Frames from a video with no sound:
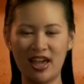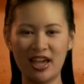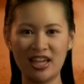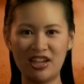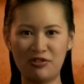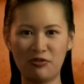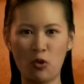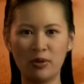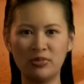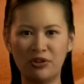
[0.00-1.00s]
he
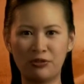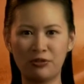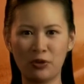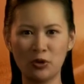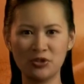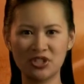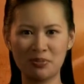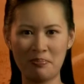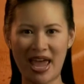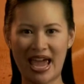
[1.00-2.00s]
formed the first
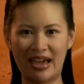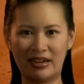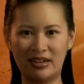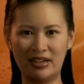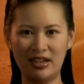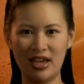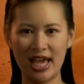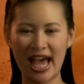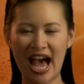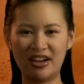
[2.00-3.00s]
man
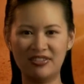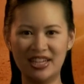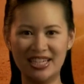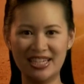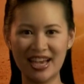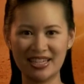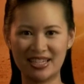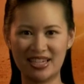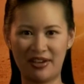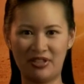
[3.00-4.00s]
out of the
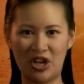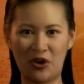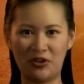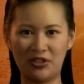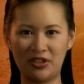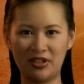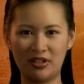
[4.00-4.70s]
dust of the earth.